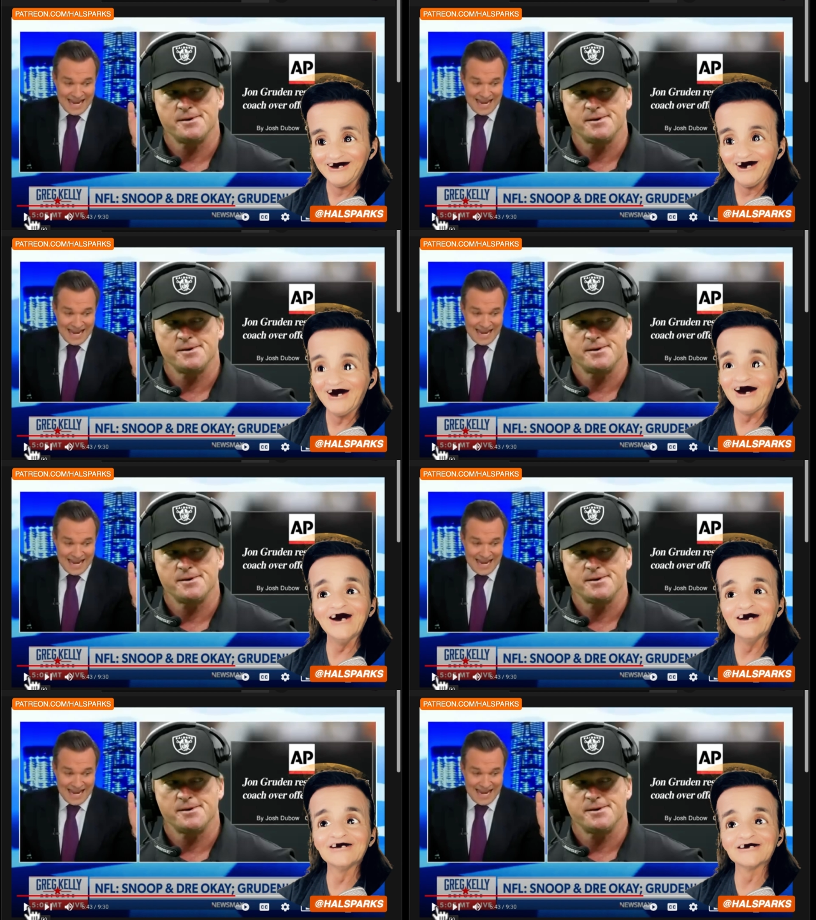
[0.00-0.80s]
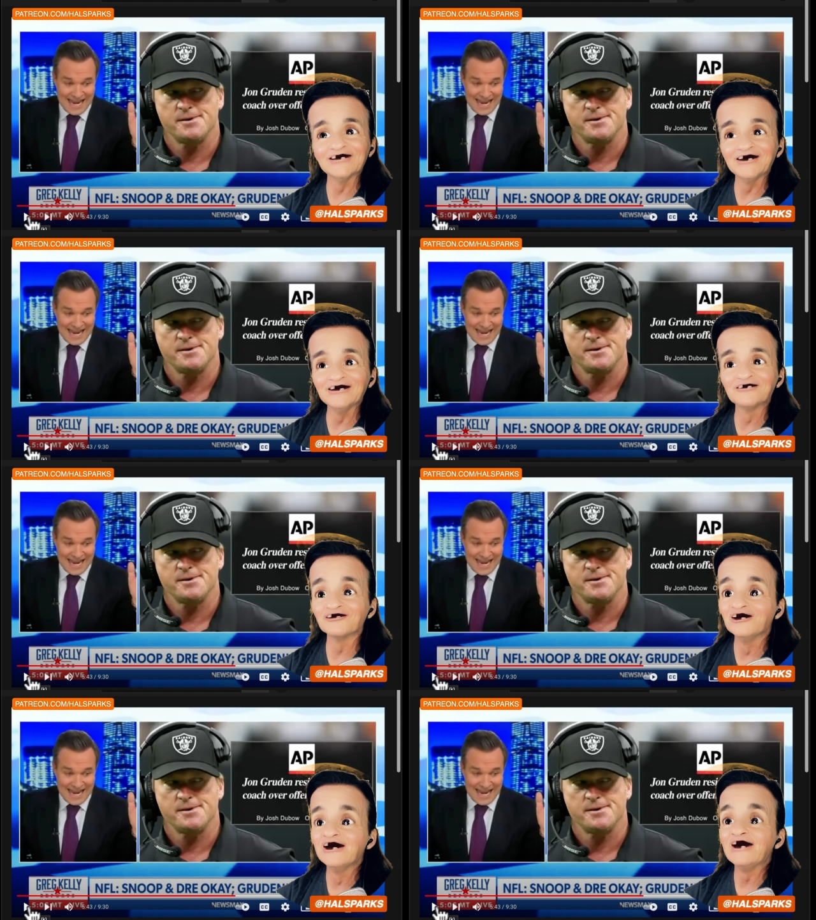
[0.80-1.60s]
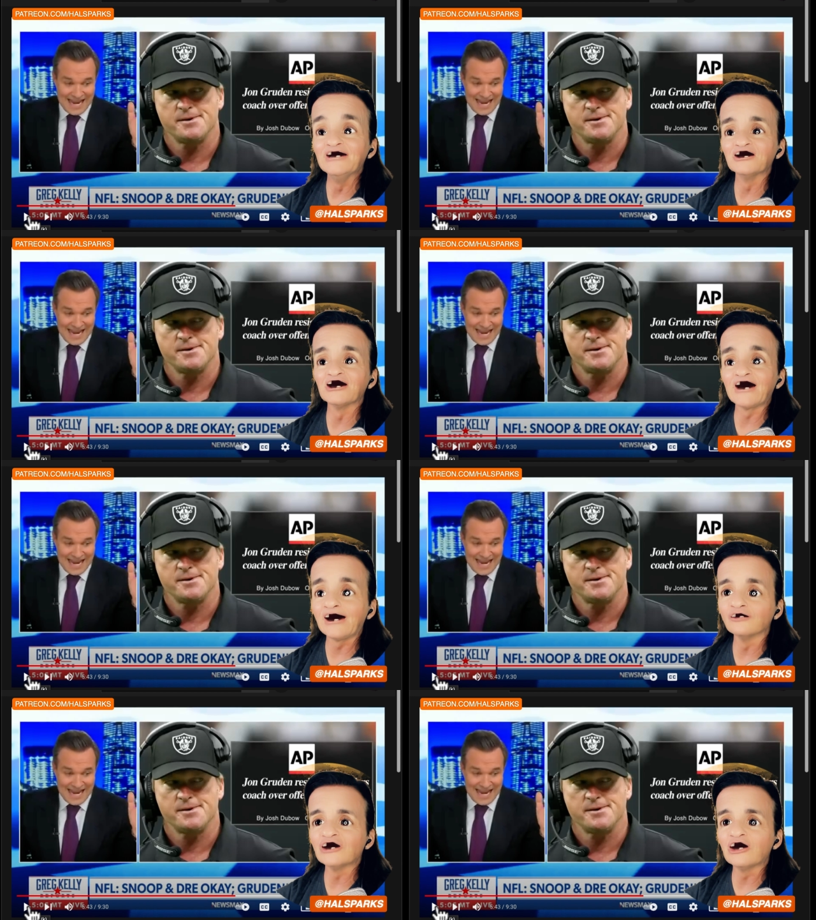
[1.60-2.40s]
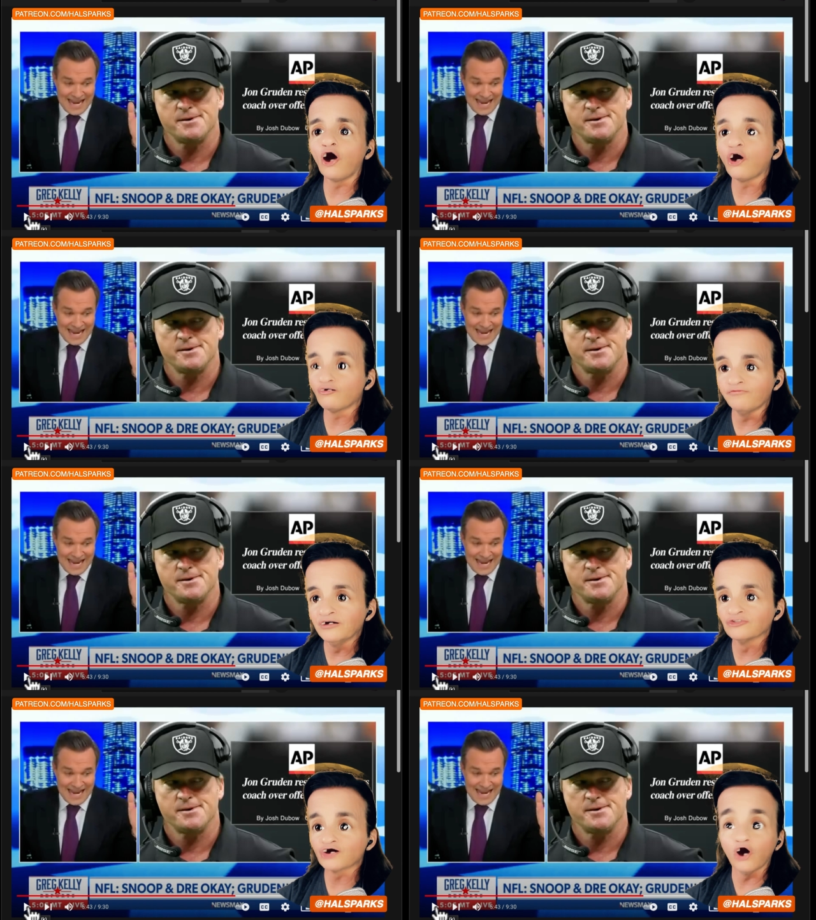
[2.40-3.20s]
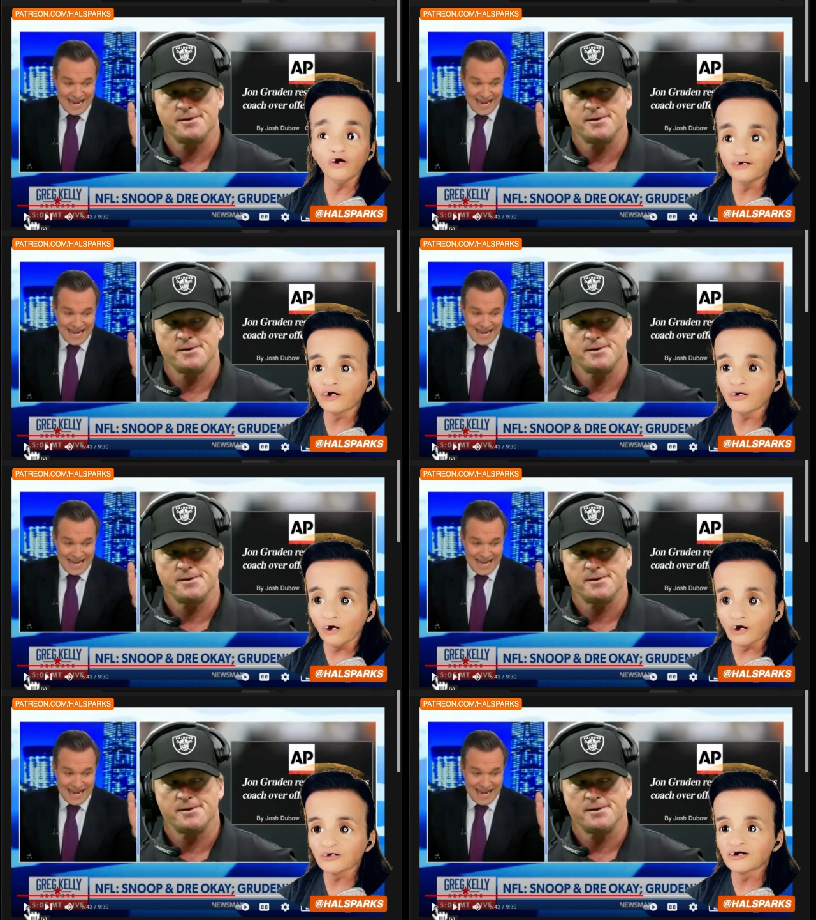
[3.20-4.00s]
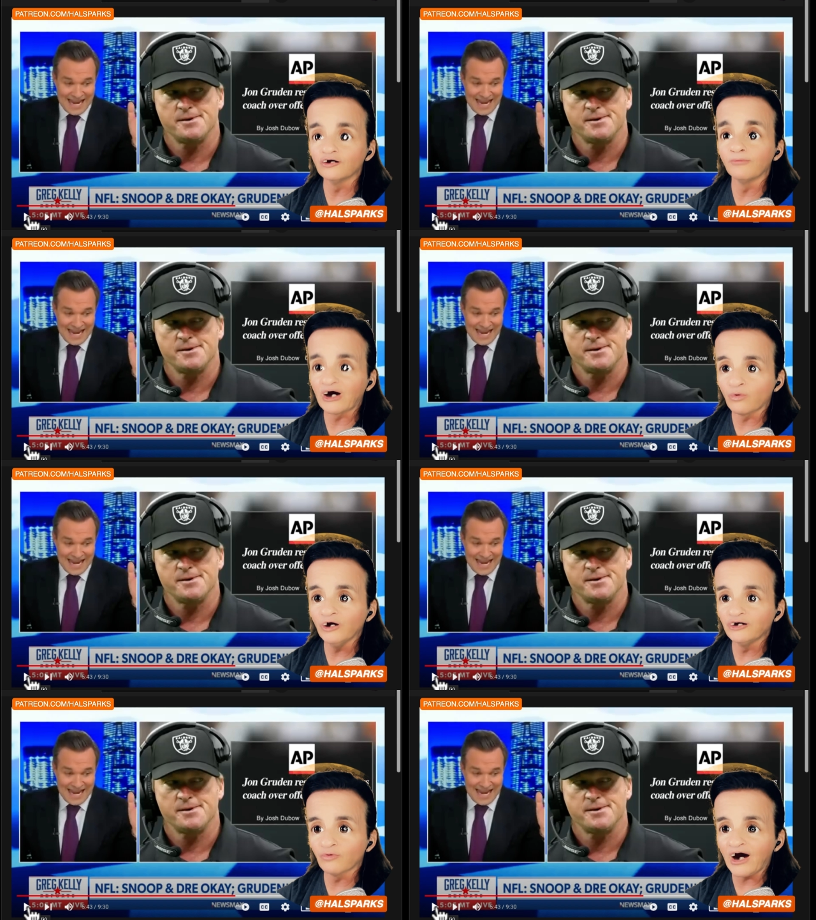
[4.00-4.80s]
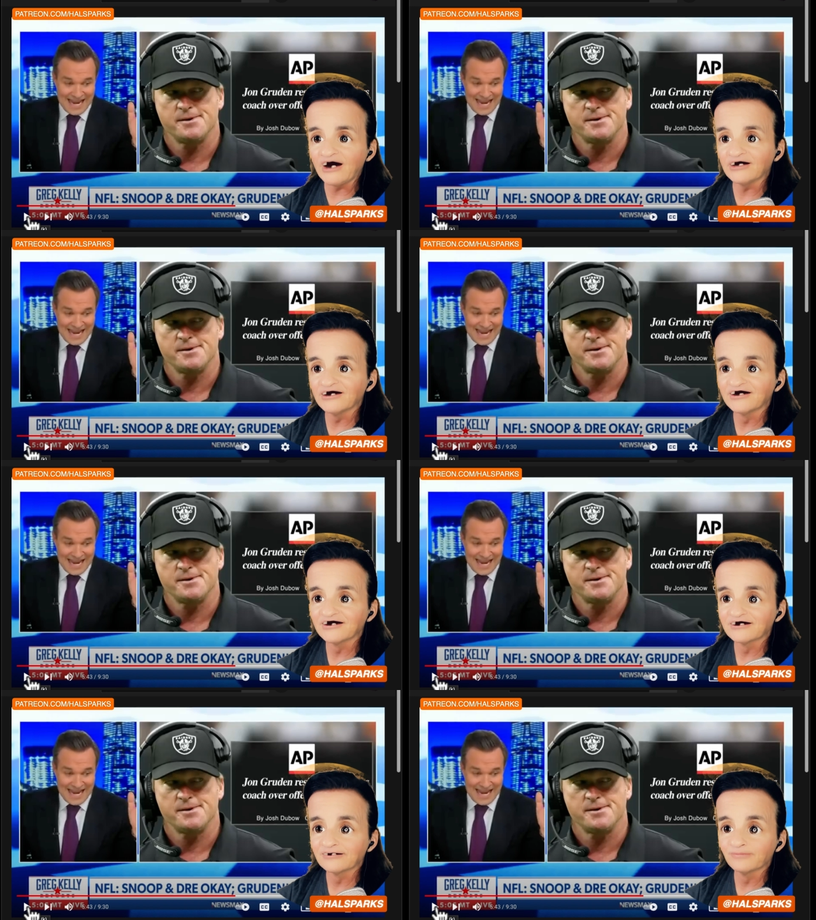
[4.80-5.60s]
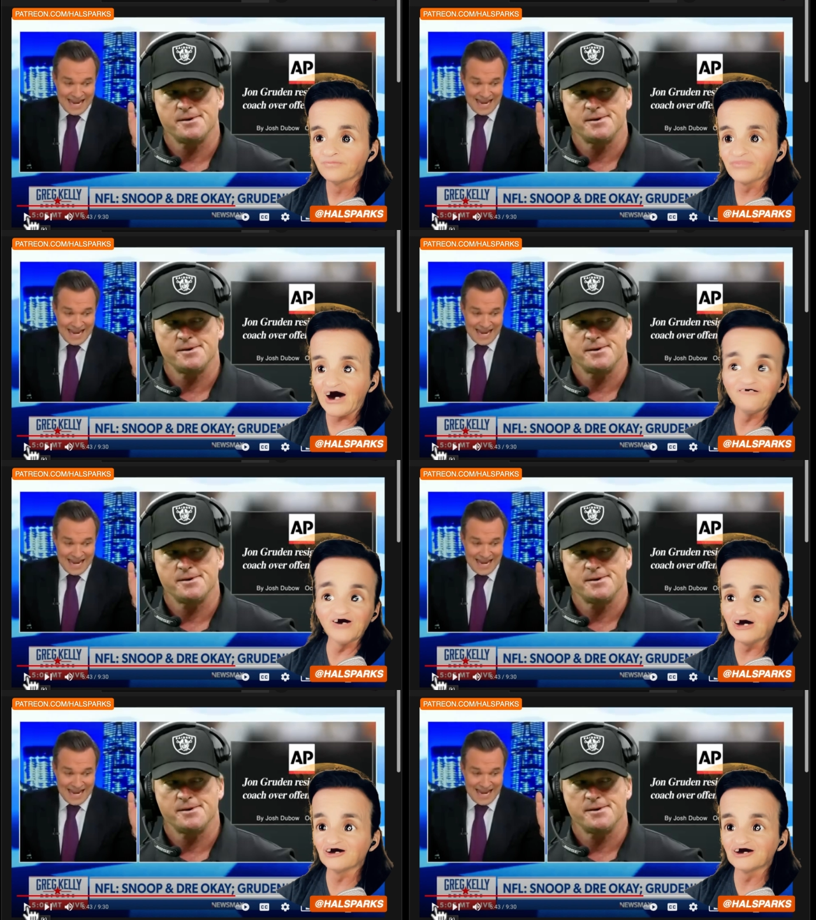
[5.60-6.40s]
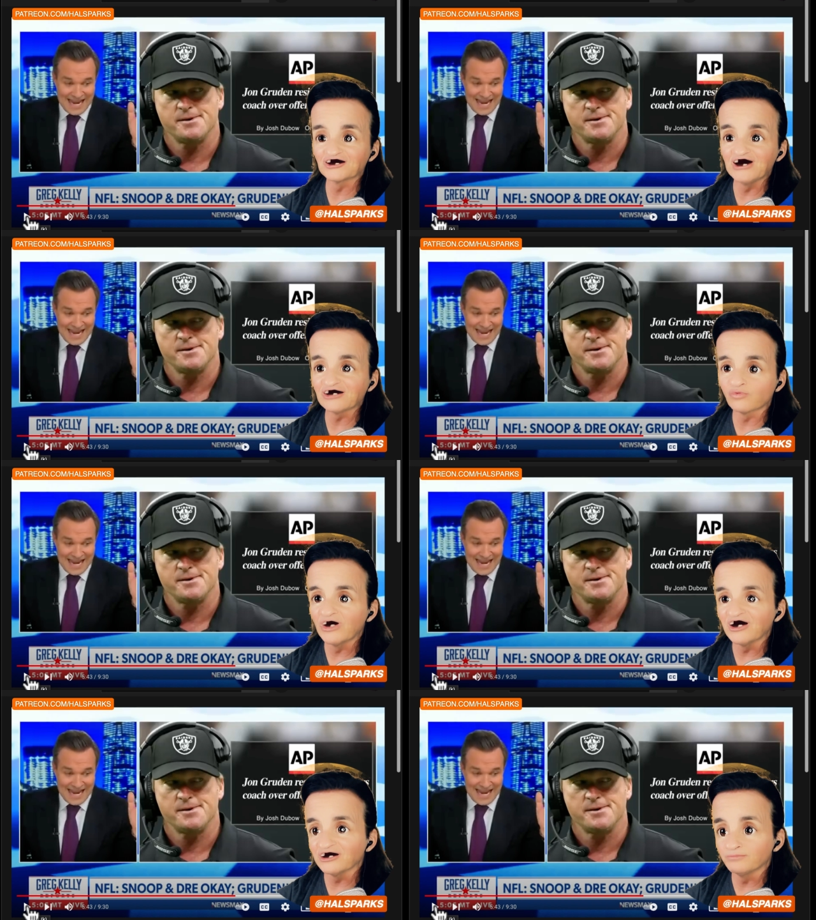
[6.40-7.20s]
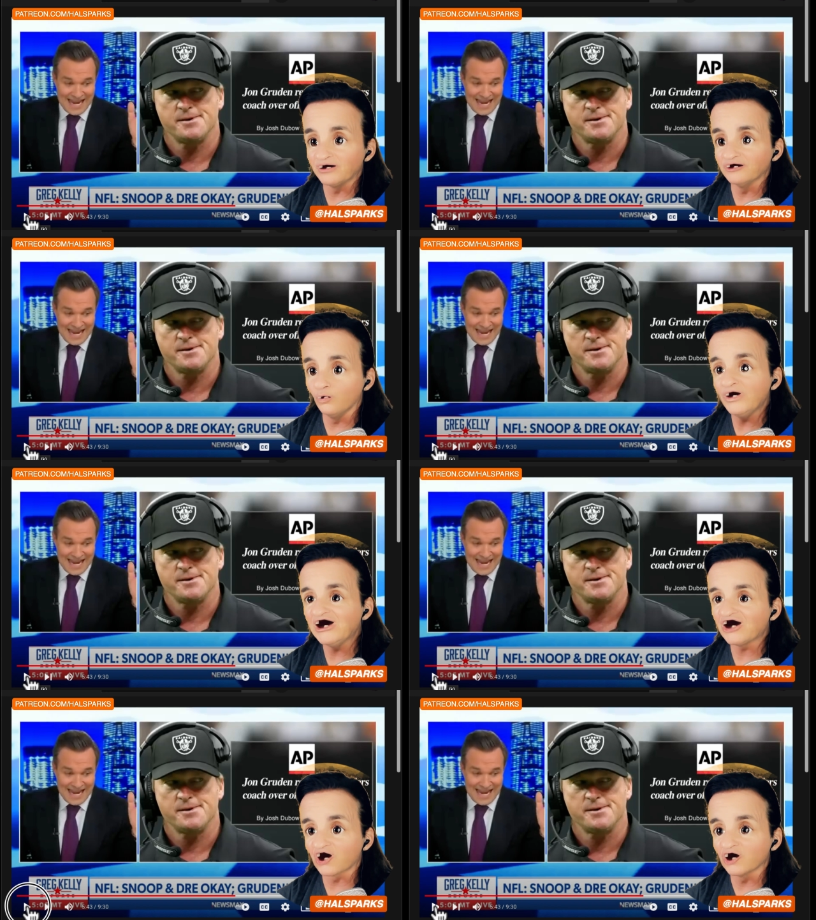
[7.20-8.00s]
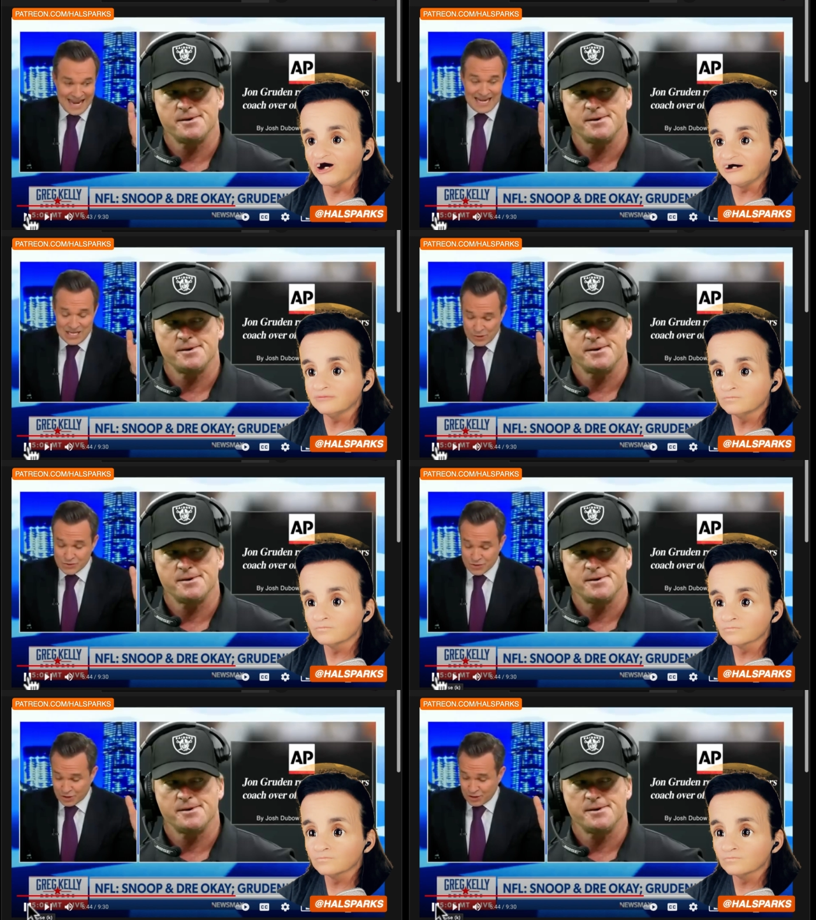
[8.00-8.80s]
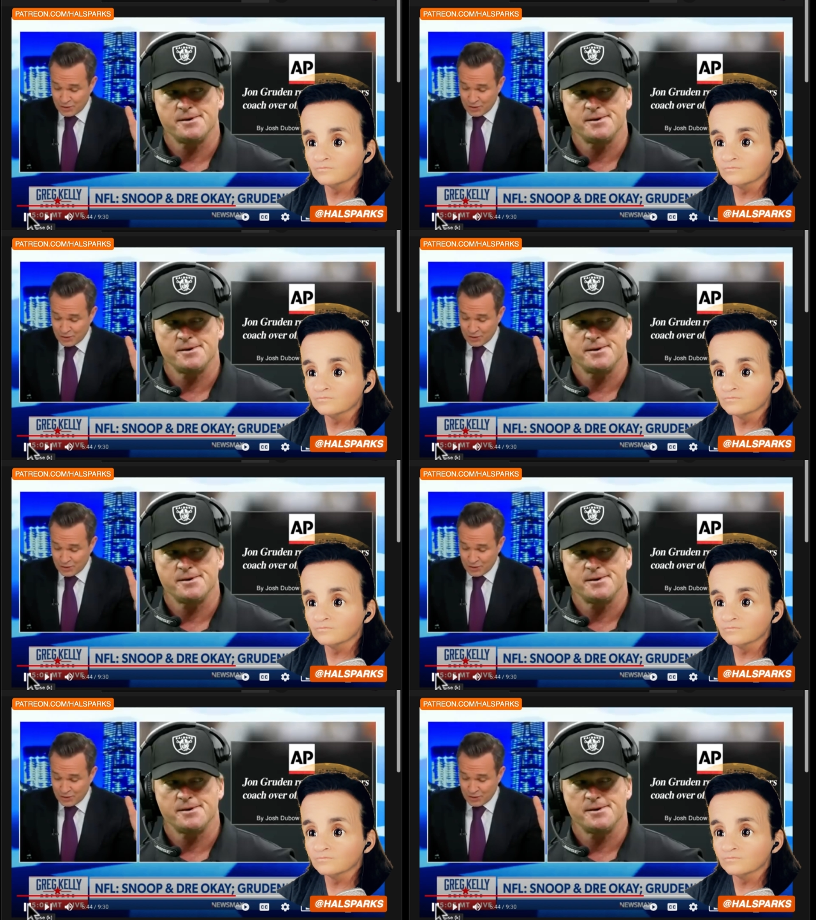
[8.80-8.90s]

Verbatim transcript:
Speaker 1: and it's it's it allows it auto fills all dirty words no matter what you write. I figure it just gets rid of the the week early. Years ago,